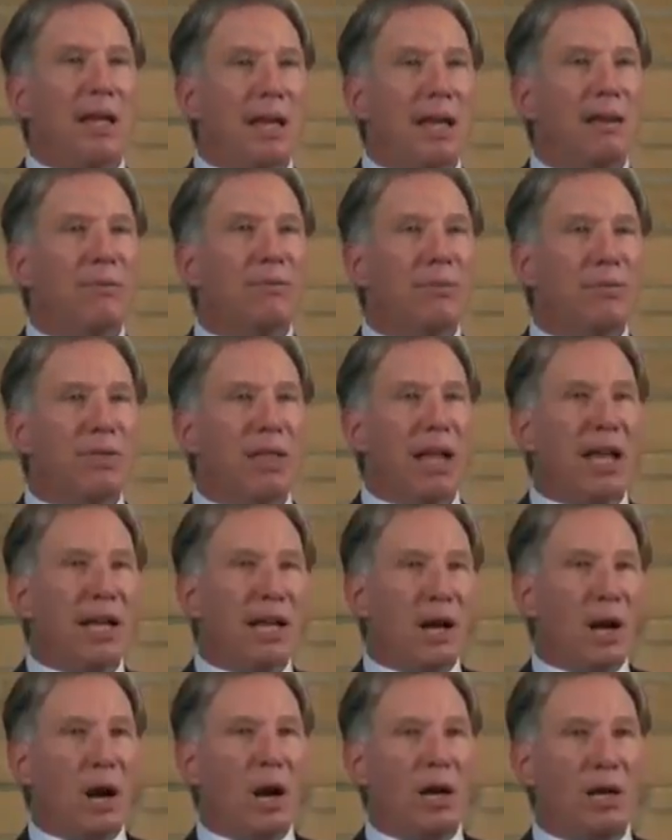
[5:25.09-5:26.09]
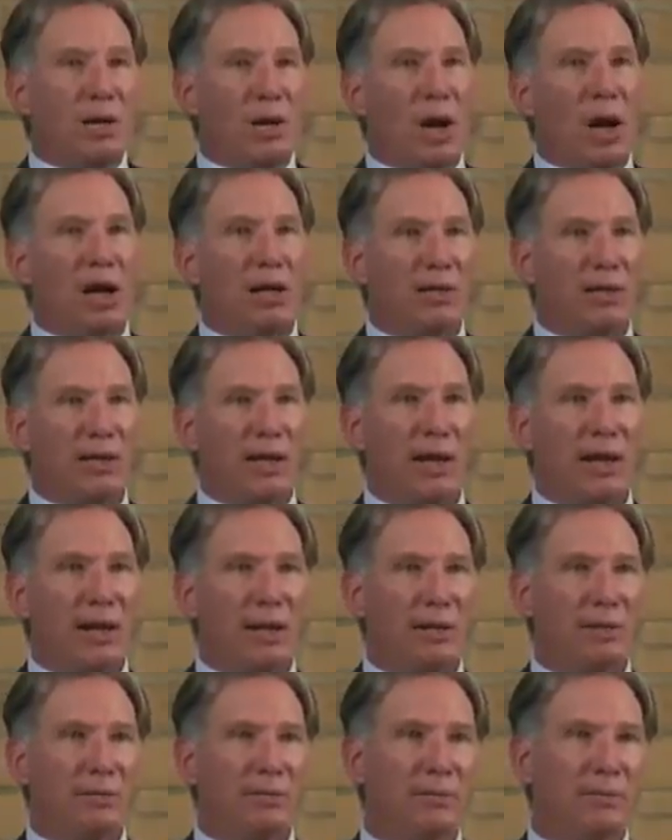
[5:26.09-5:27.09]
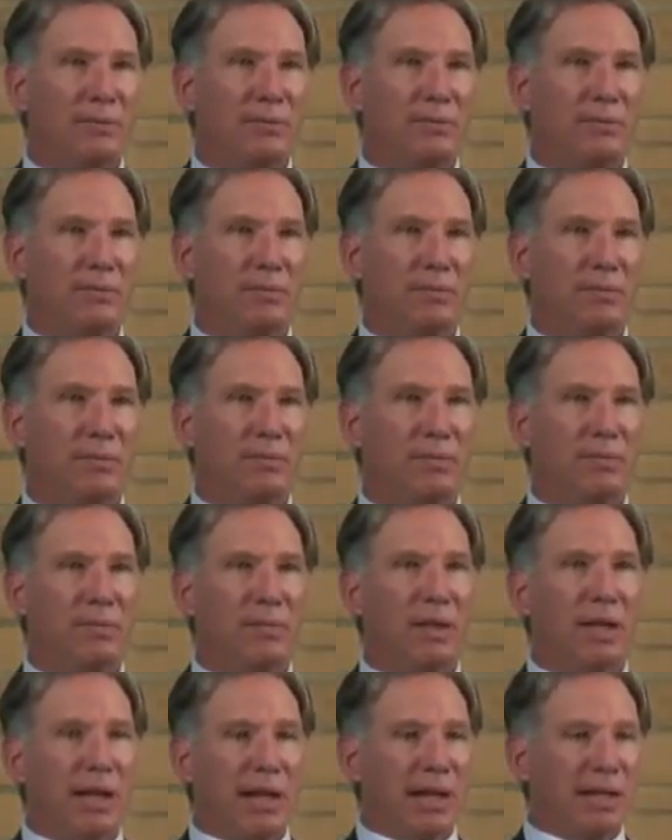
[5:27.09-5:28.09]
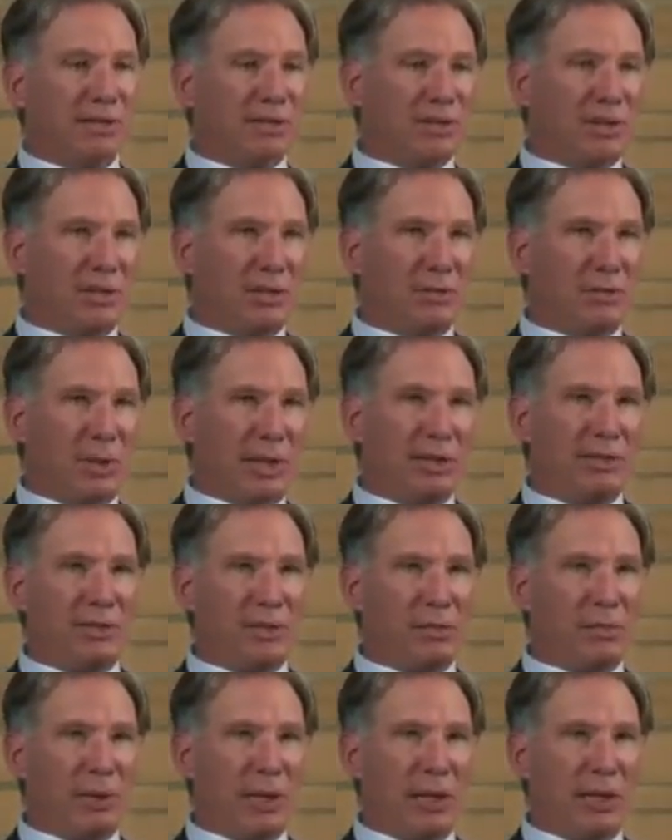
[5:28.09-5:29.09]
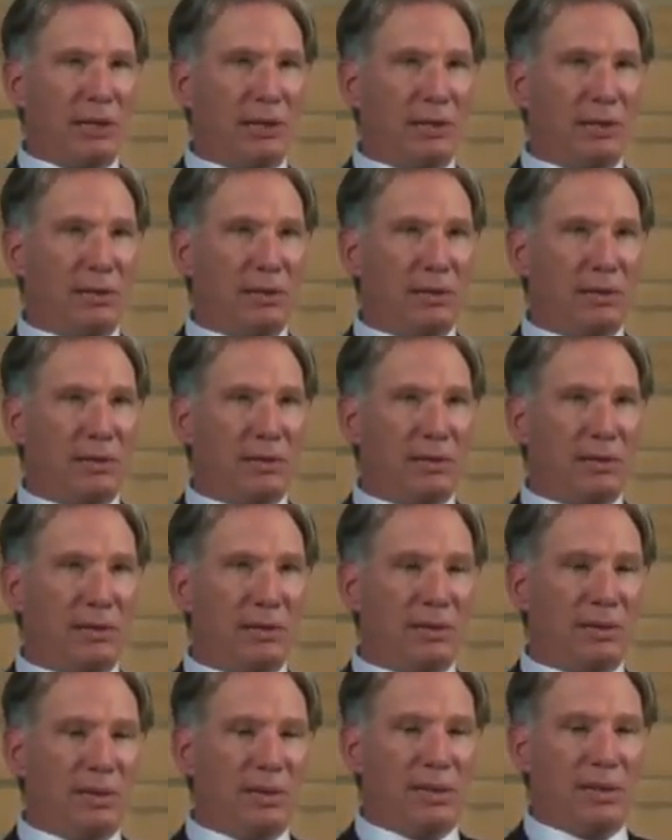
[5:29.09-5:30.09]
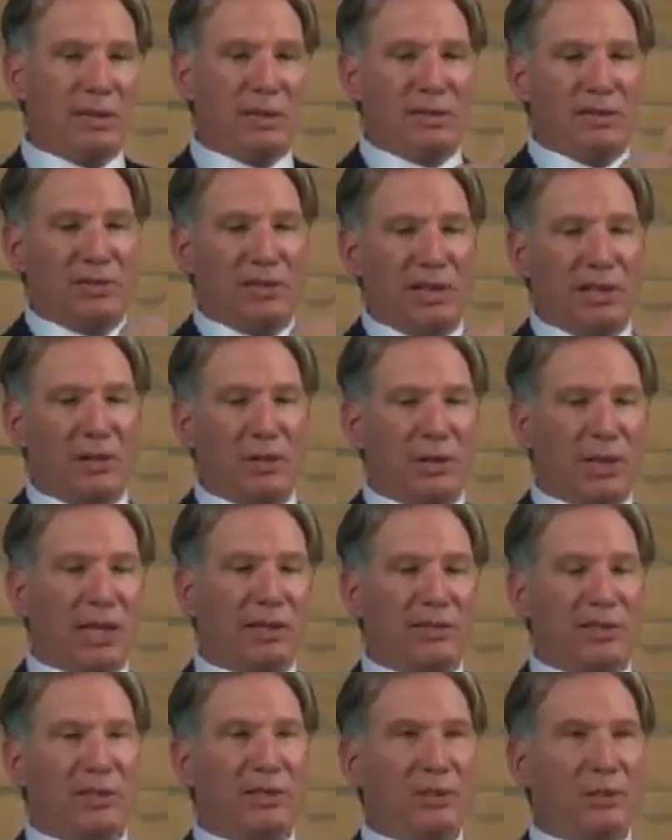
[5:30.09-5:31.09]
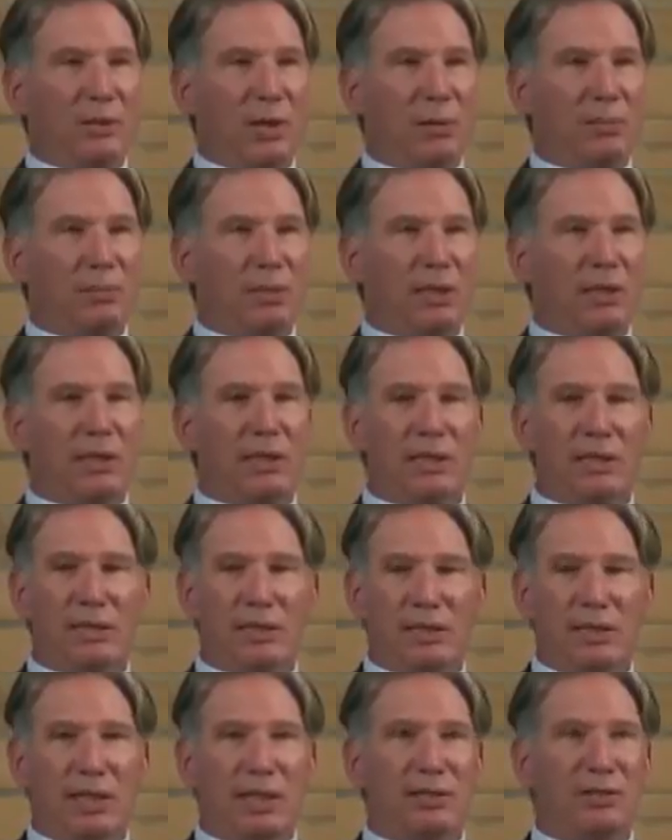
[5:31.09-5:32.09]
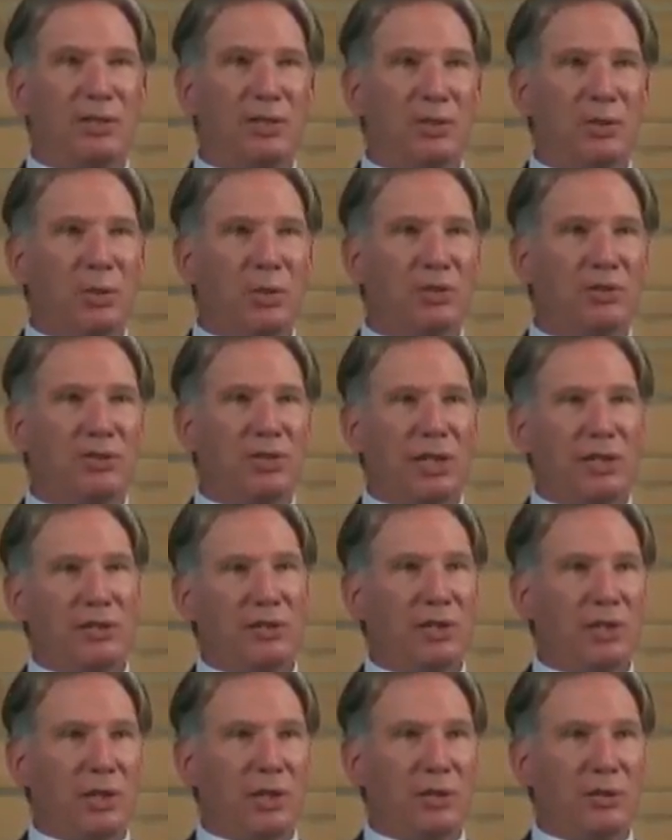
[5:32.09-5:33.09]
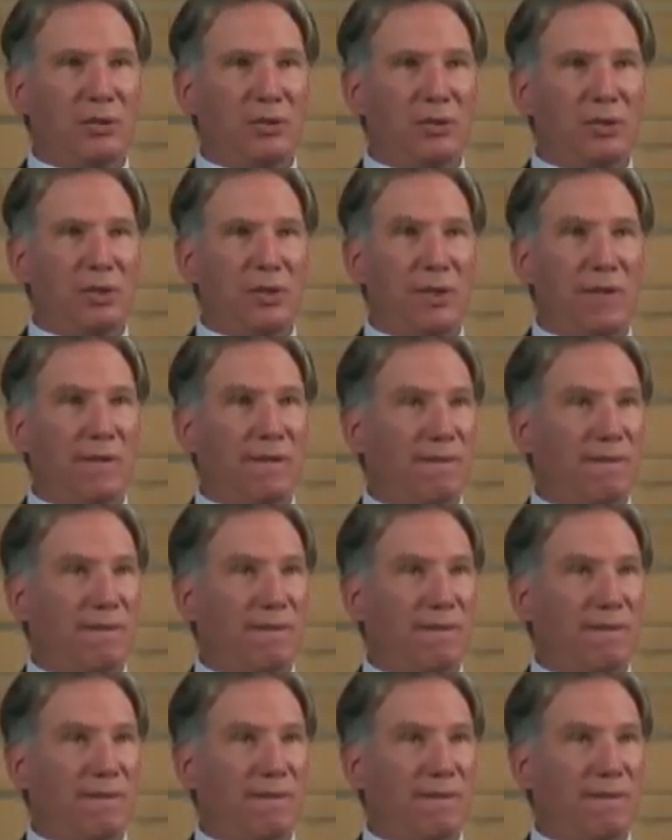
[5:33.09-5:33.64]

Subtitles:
If they are not there, insulin rings the bell, the signal gets interrupted, the kitchen door stays closed.